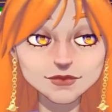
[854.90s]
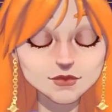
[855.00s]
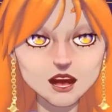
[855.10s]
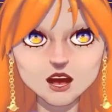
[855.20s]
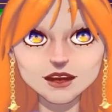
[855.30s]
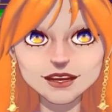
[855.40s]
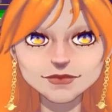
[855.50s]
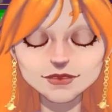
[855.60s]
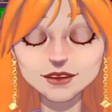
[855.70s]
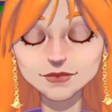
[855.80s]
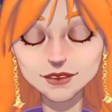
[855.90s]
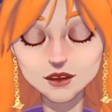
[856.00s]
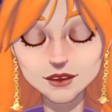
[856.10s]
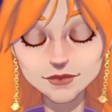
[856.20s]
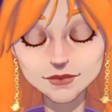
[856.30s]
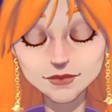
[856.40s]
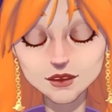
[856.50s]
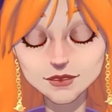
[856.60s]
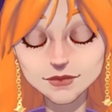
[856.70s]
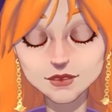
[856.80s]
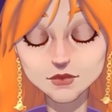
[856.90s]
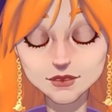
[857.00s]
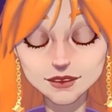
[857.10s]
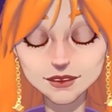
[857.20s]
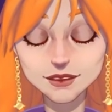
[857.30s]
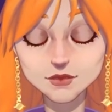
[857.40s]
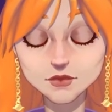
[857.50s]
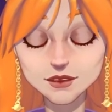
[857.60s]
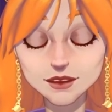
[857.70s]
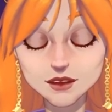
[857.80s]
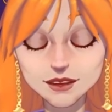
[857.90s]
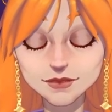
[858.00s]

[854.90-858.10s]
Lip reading: Okay, there is something in Numenera.